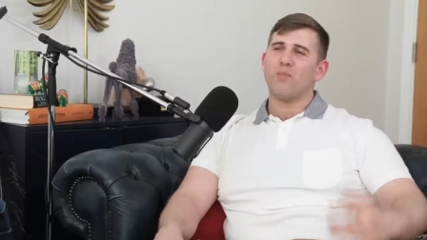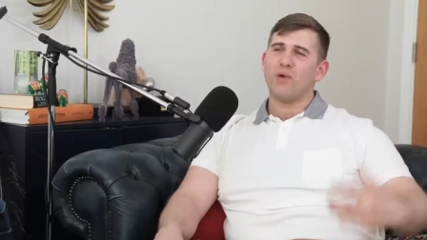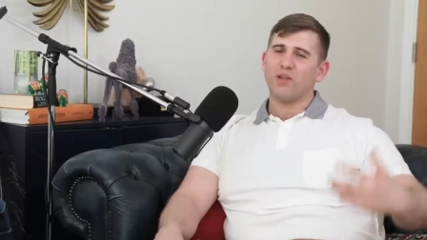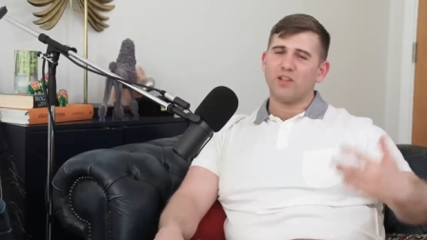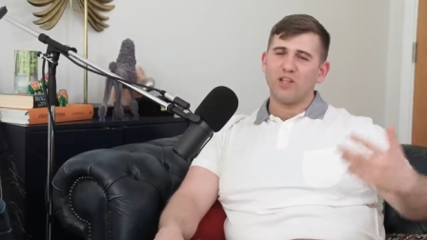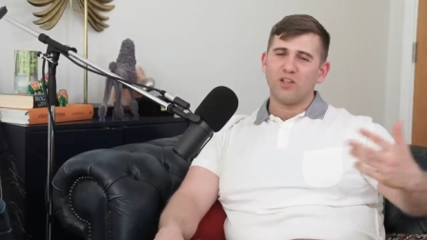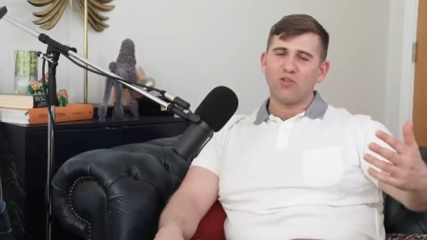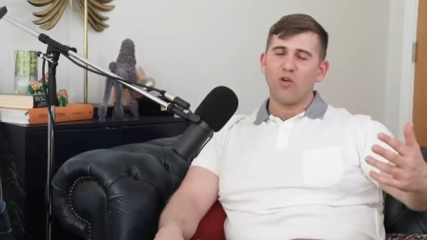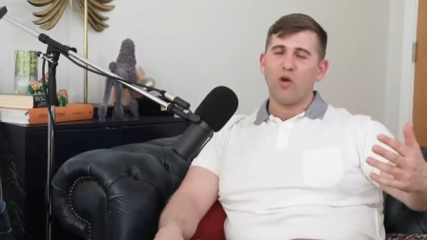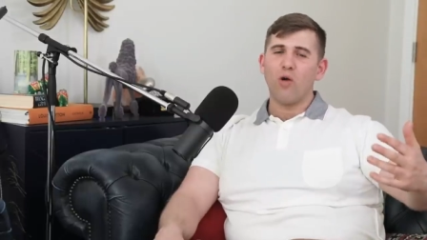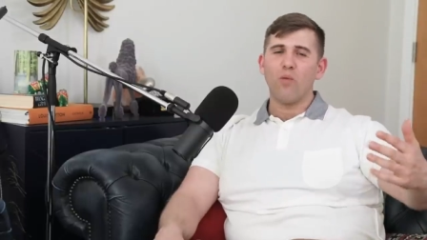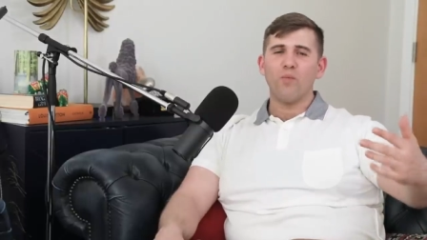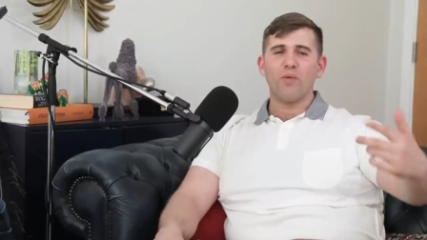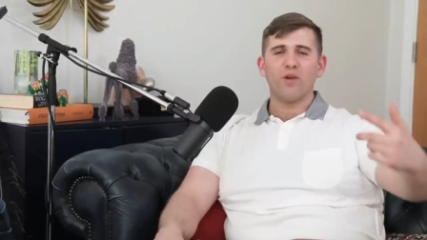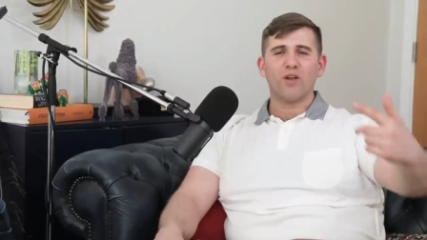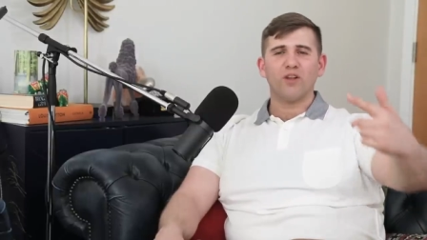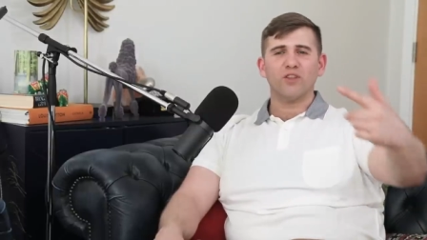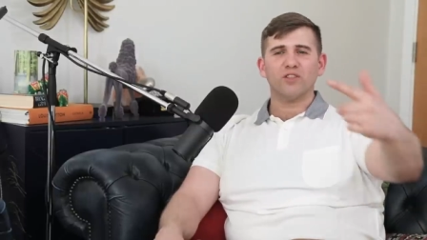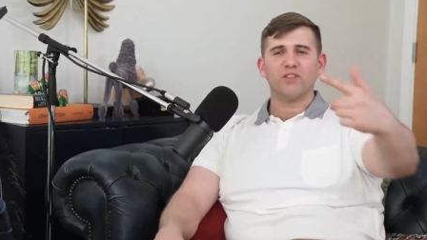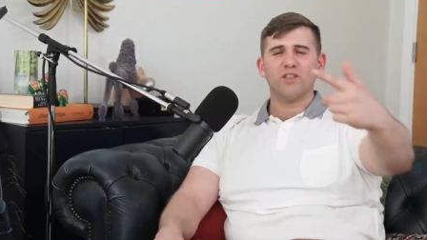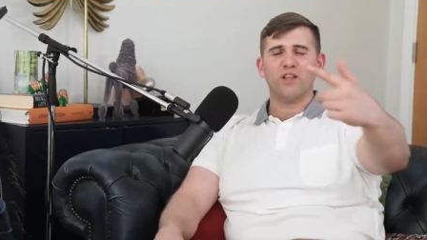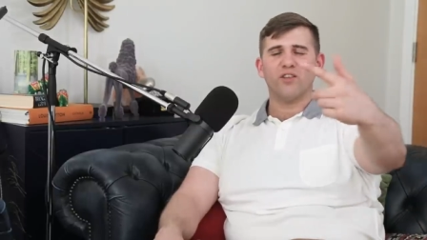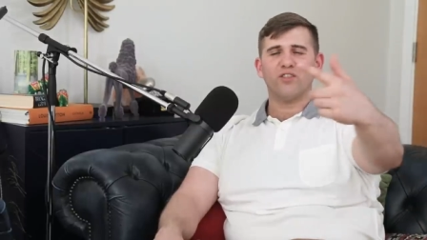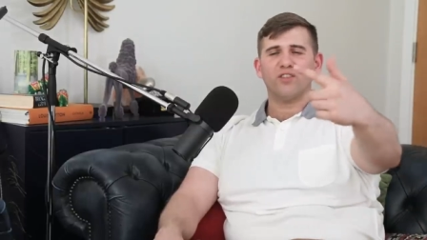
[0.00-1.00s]
but they don't,
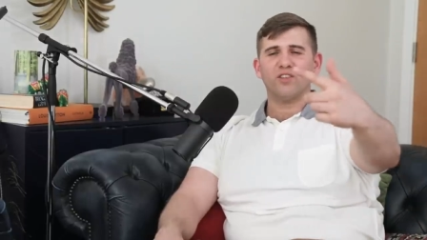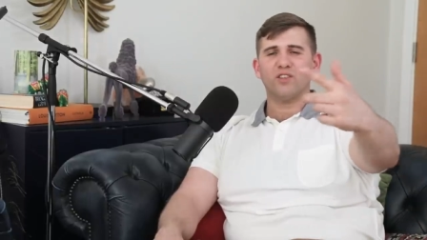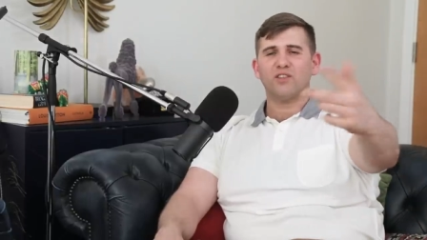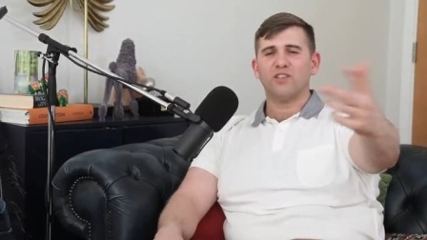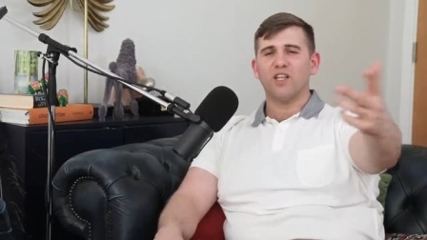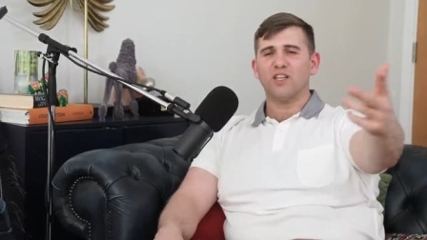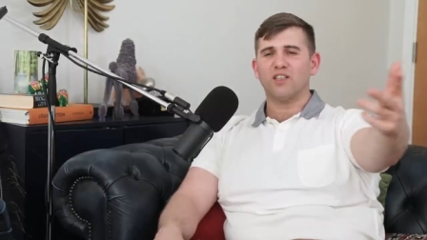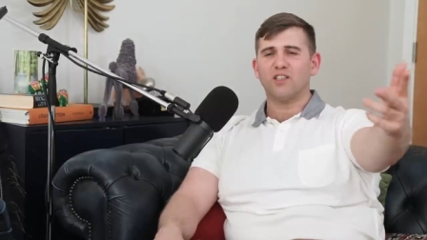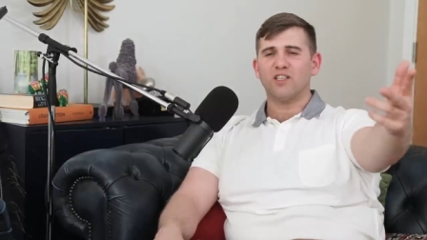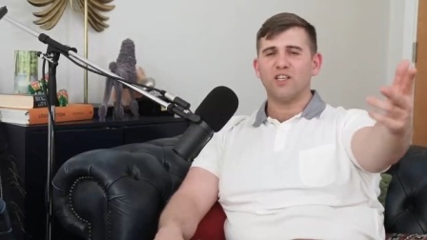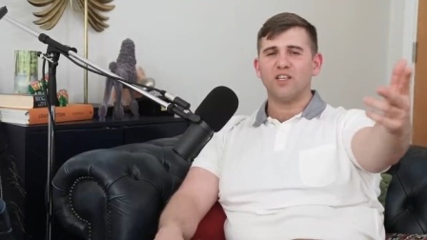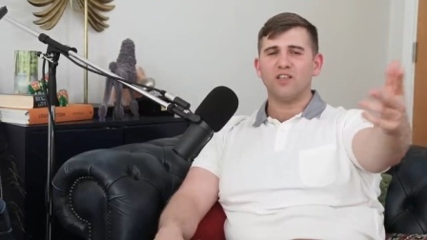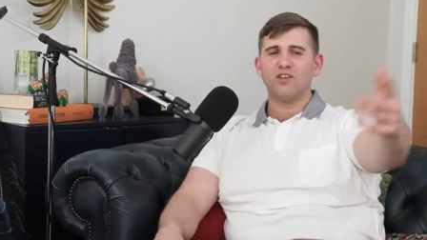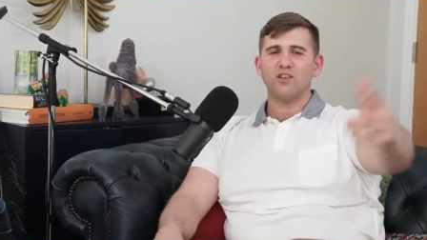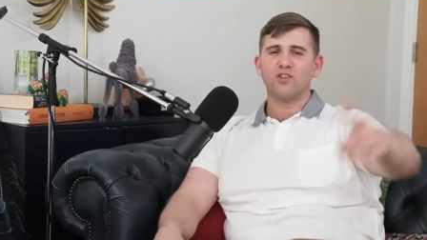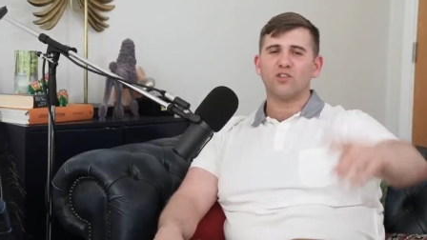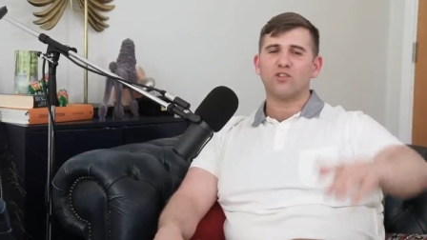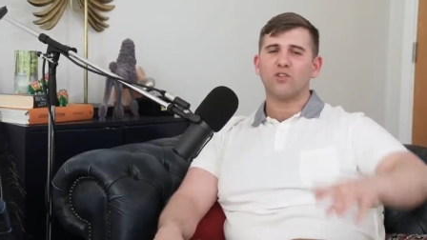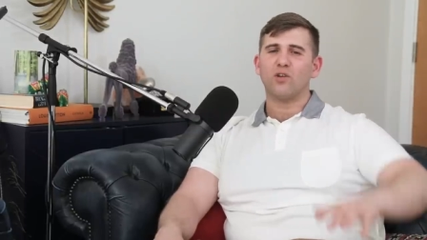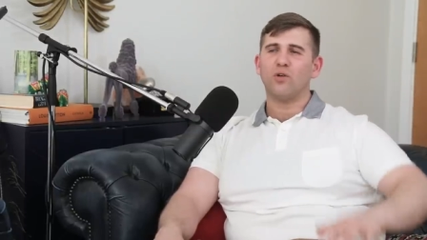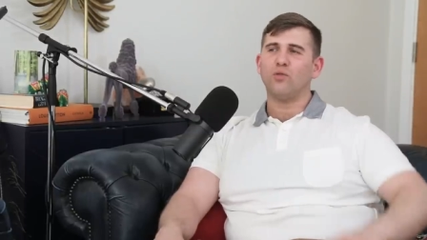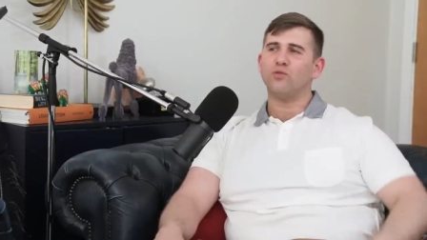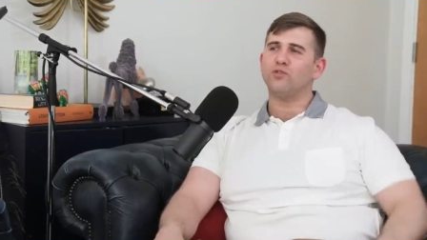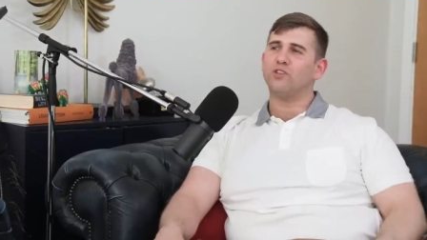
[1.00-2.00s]
because they're senior
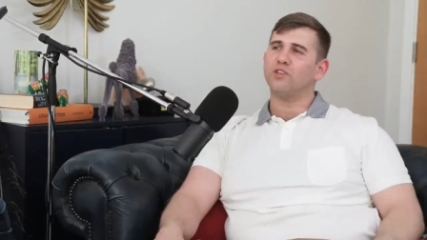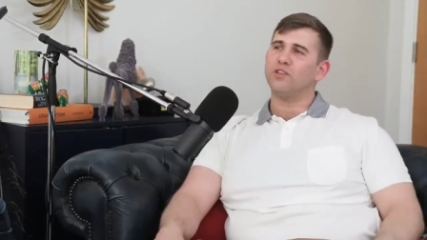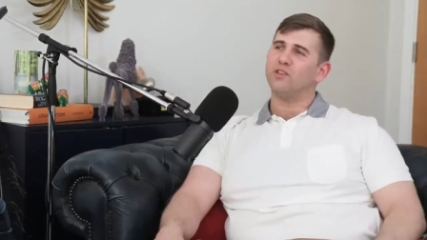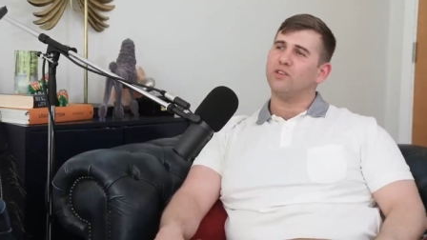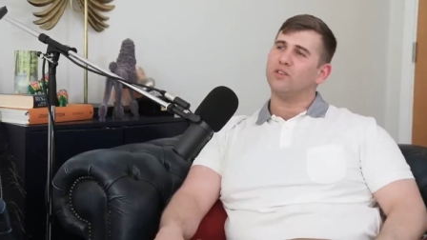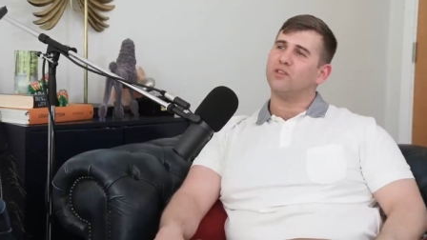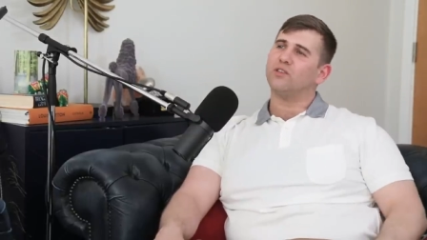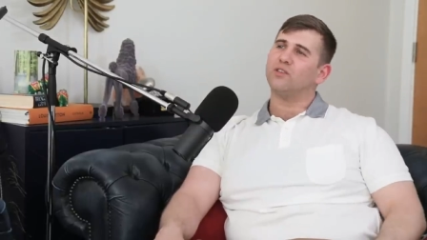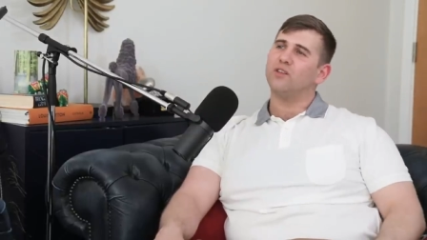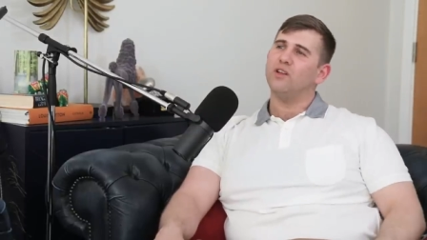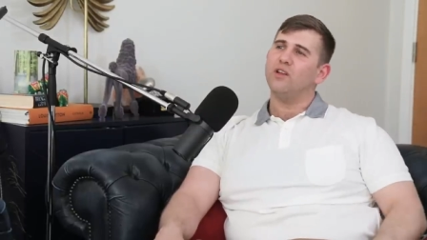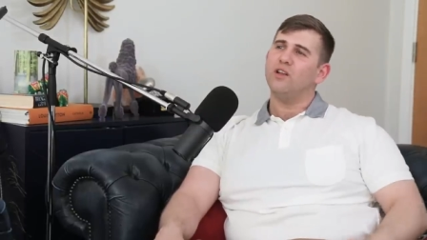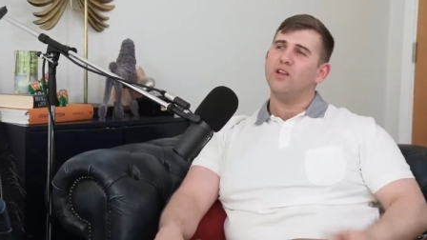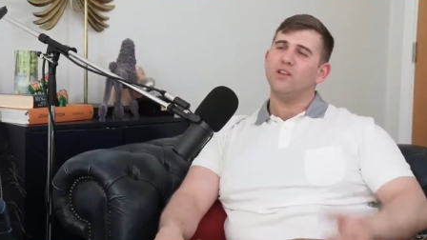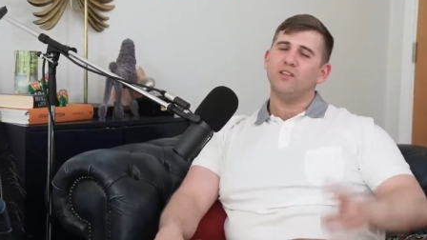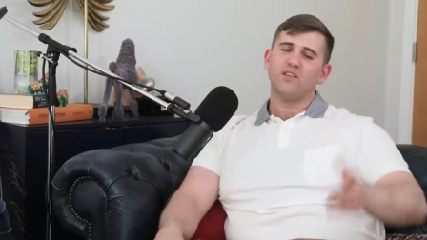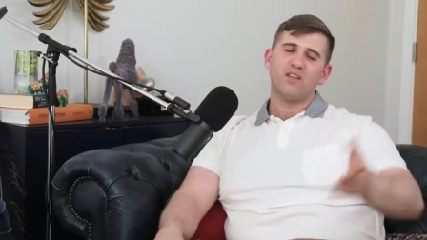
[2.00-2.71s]
soldiers.